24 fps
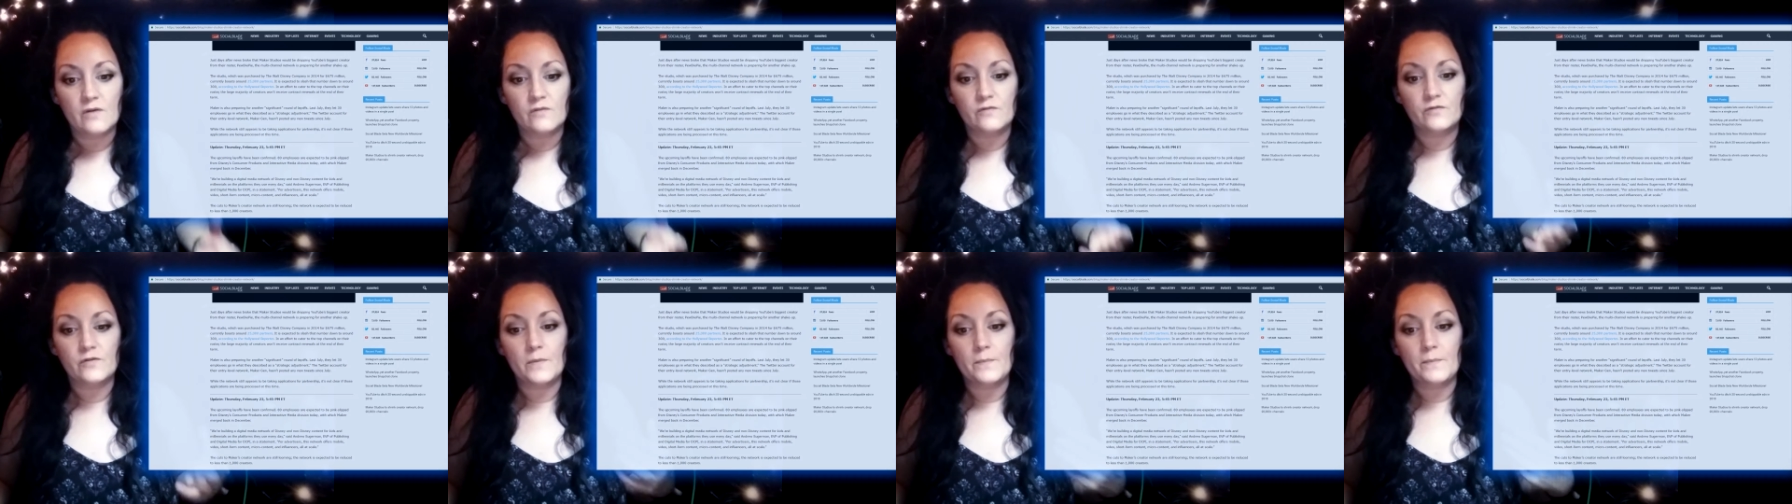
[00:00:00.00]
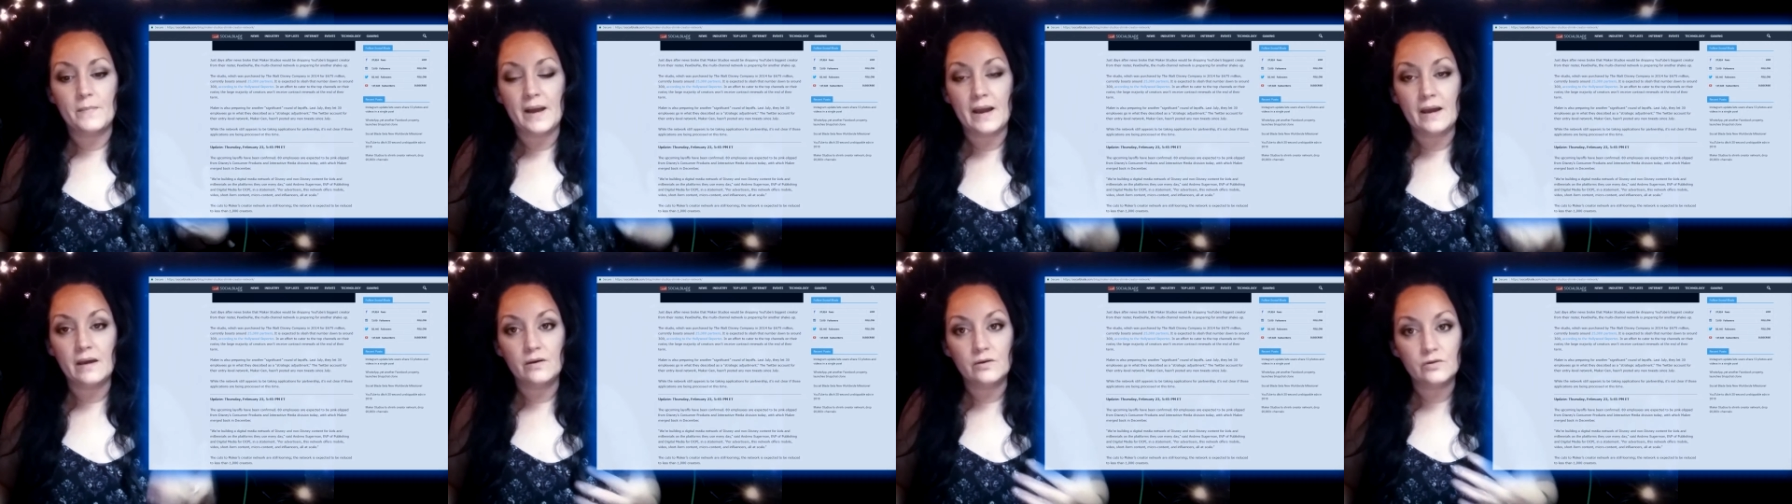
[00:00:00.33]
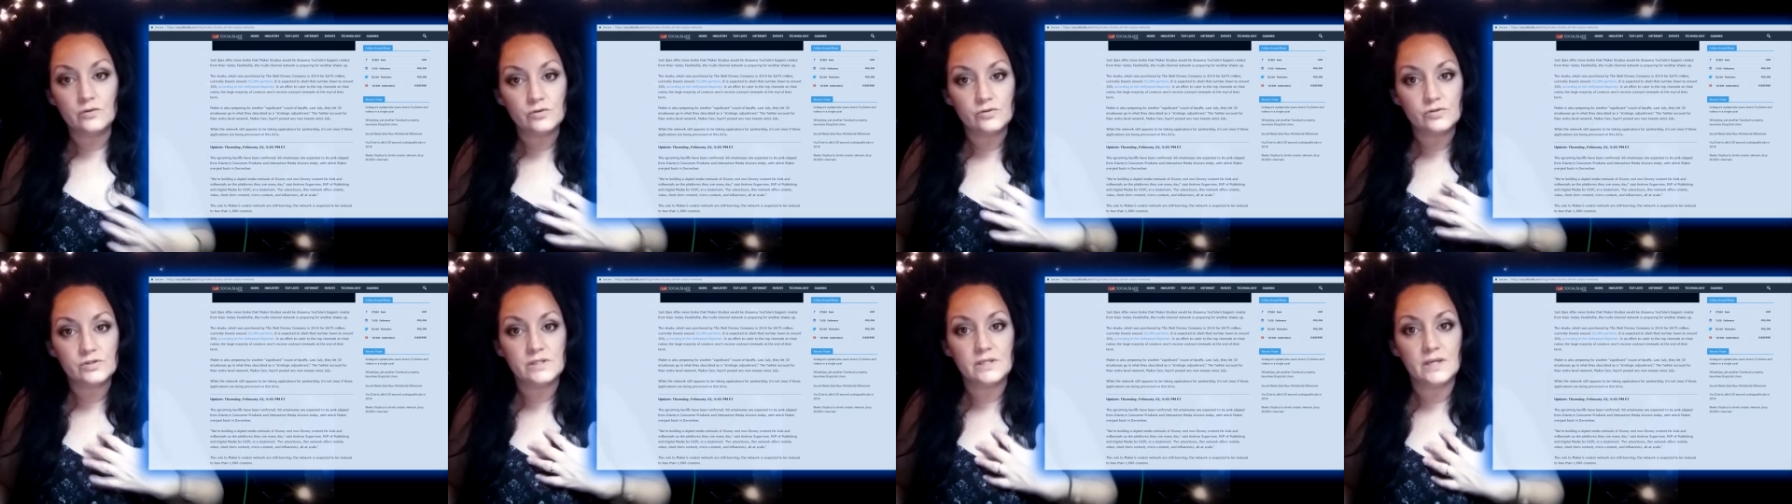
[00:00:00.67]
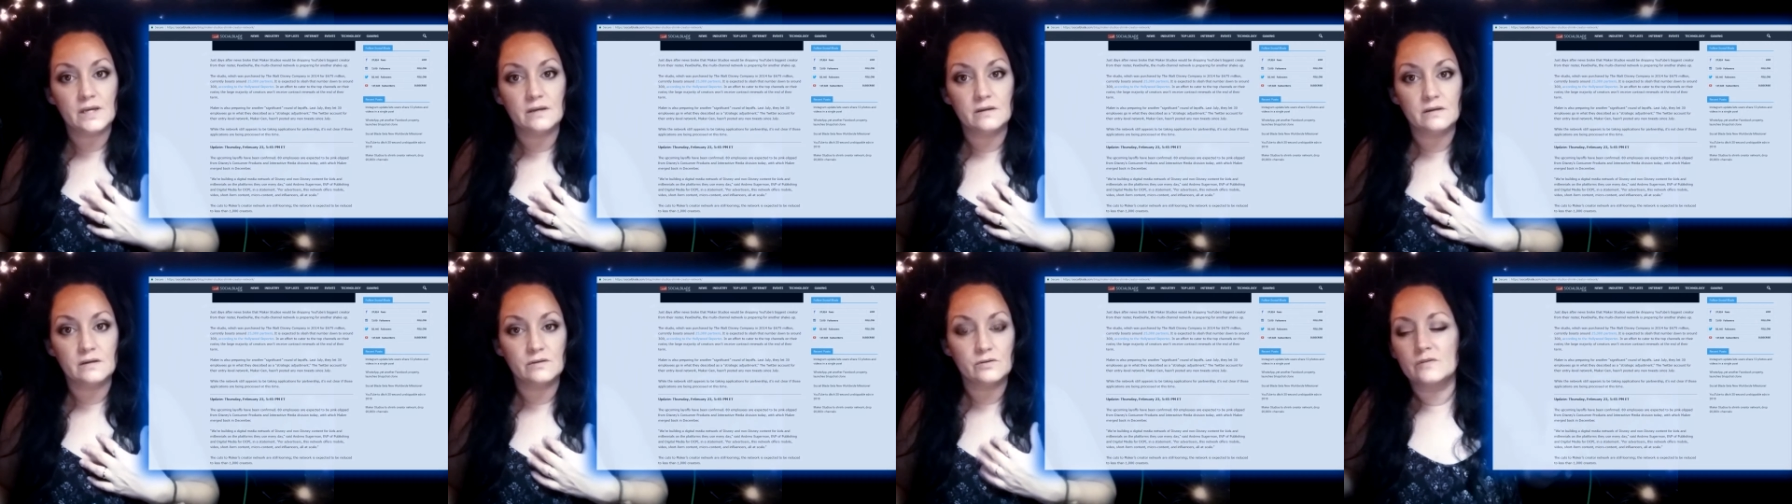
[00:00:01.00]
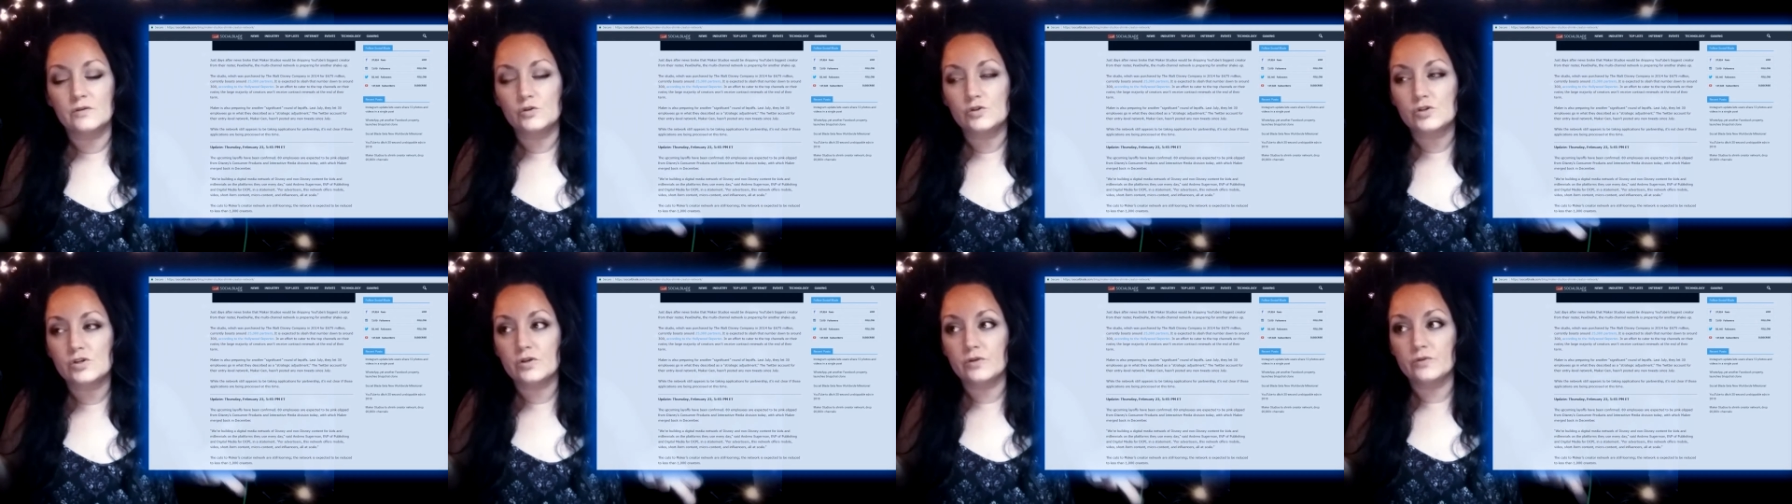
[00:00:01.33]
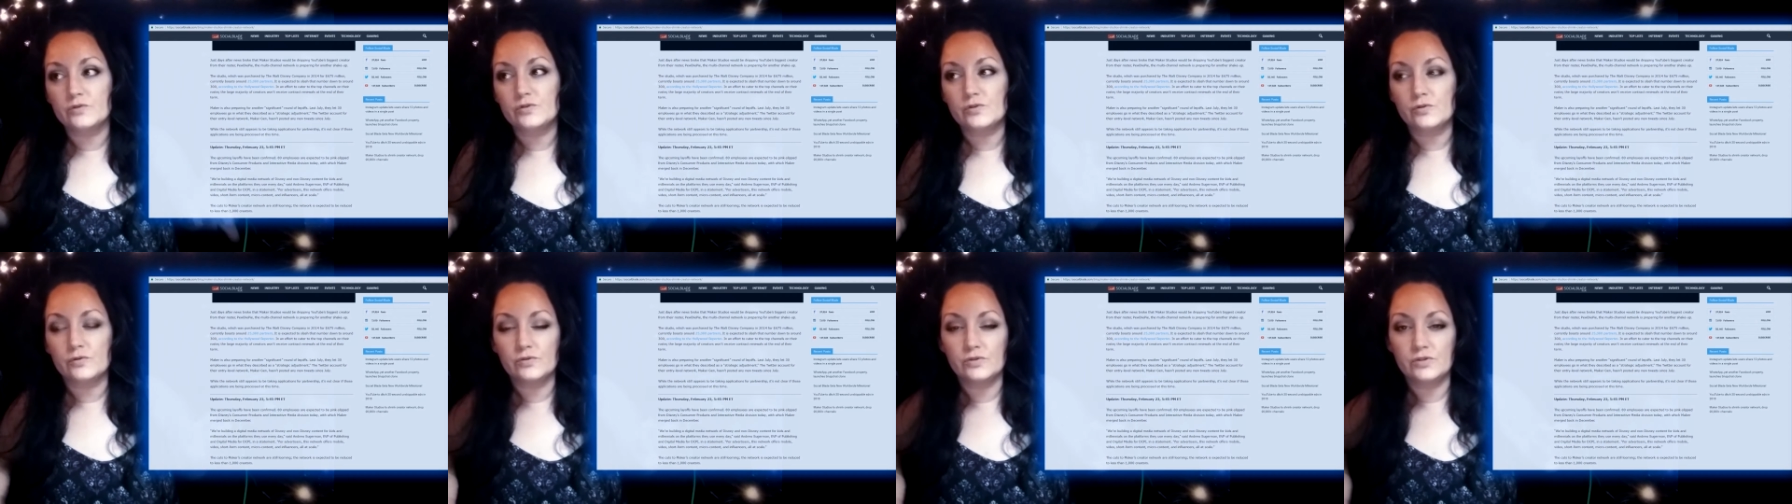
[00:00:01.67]
From my understanding, there's
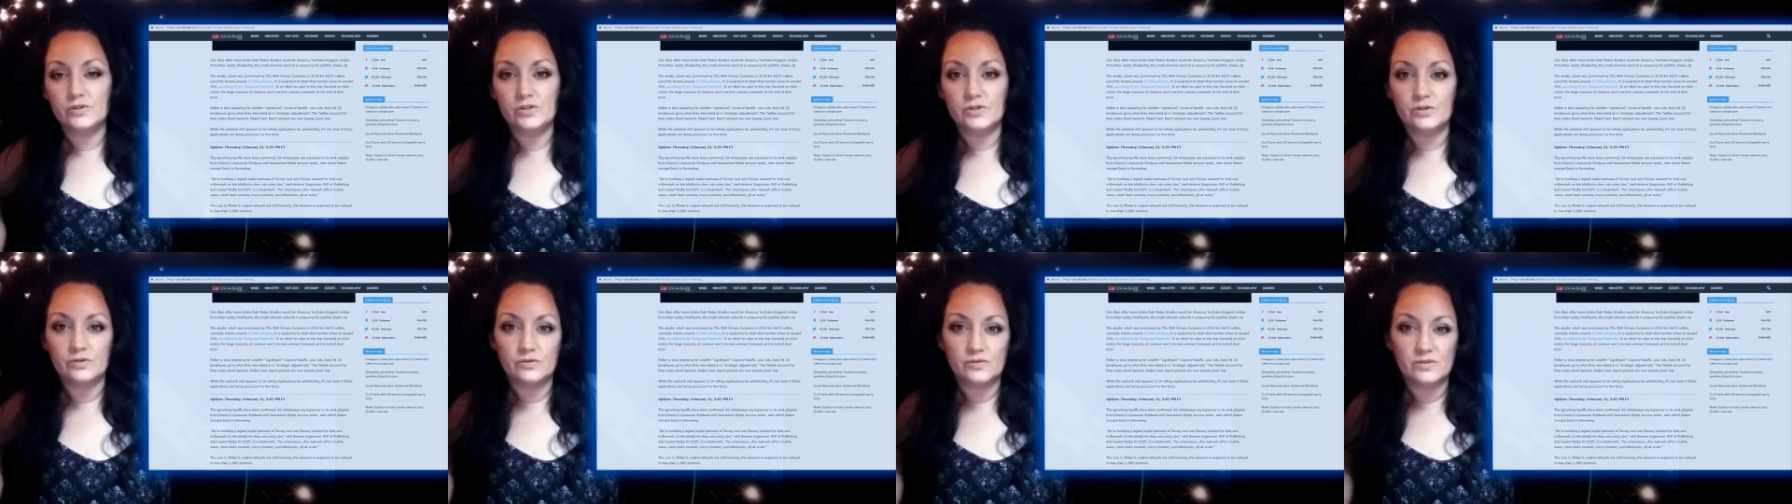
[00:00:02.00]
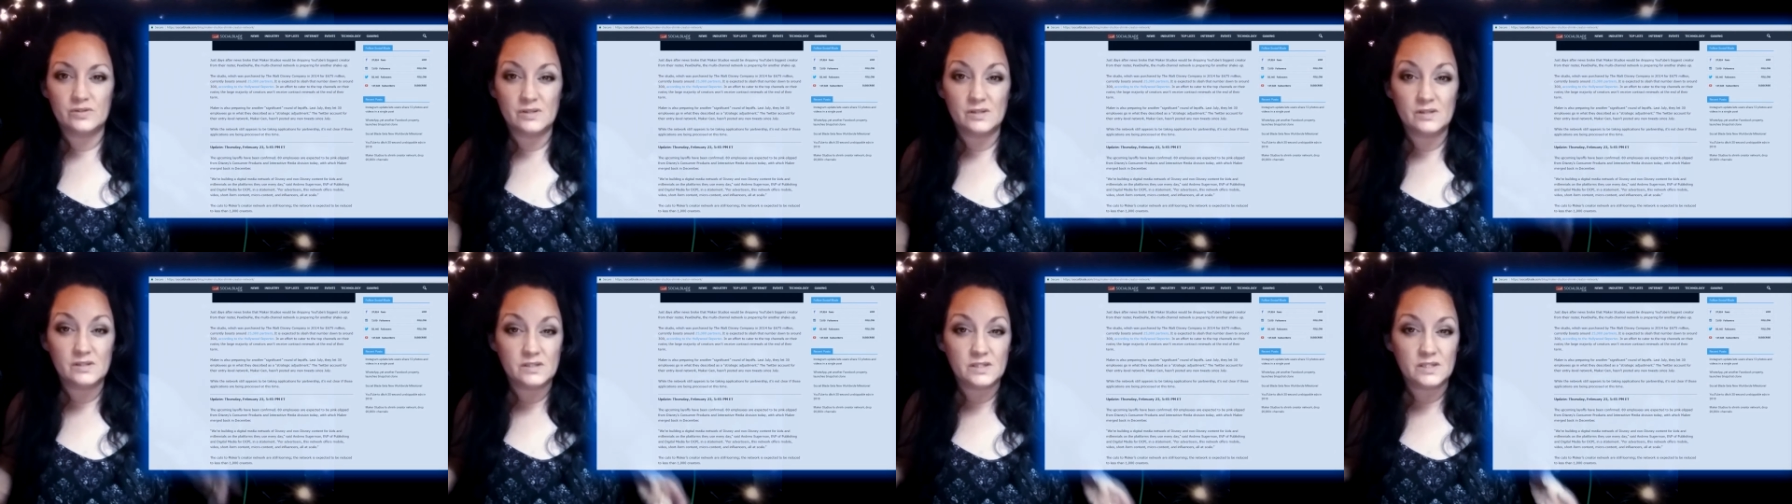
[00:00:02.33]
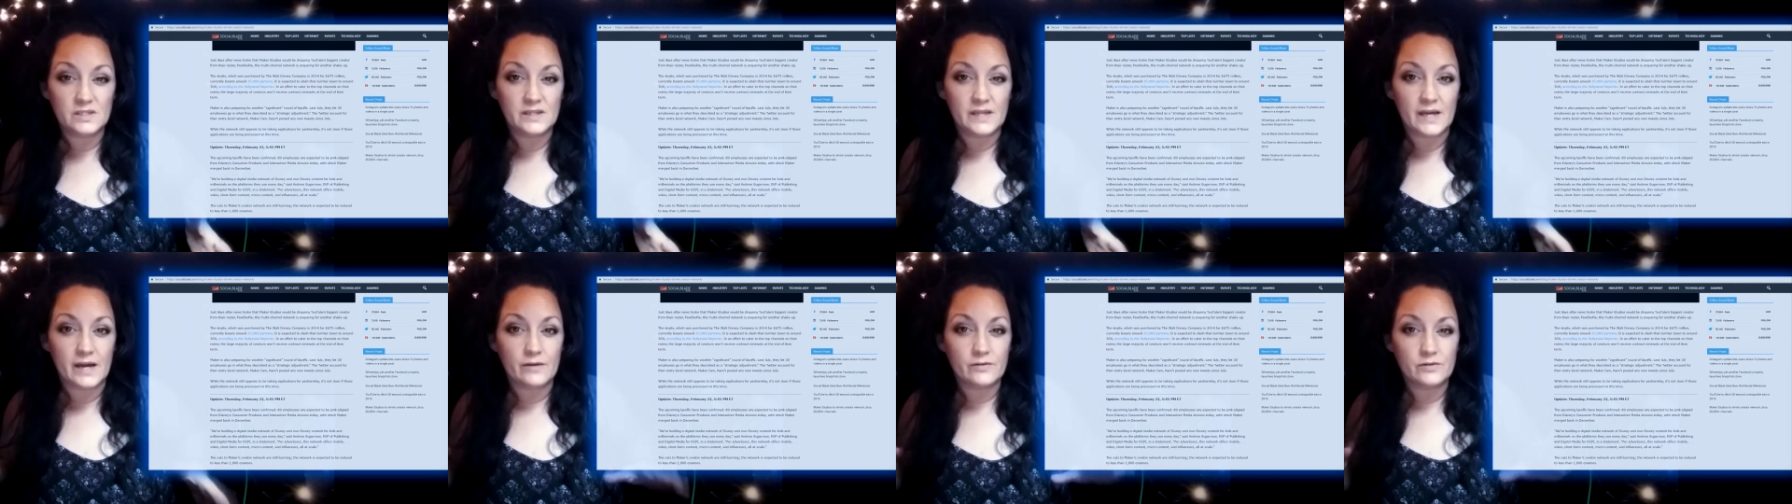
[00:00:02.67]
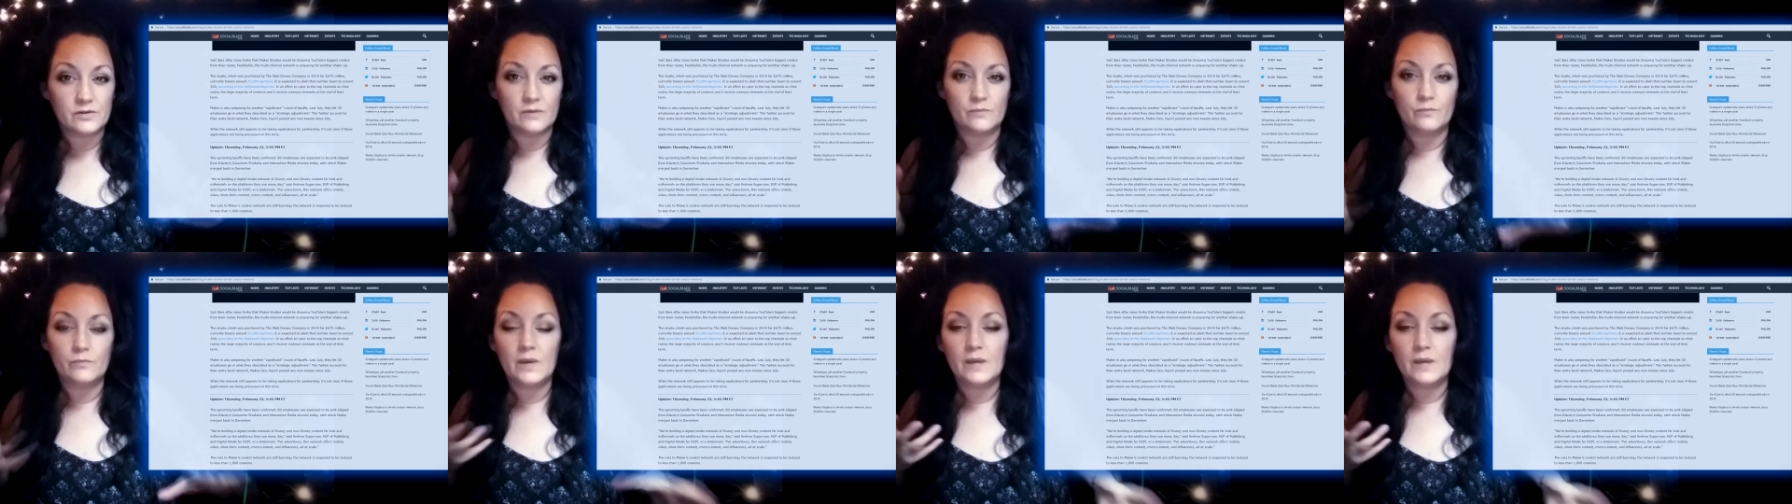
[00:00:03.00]
closer to 60,000,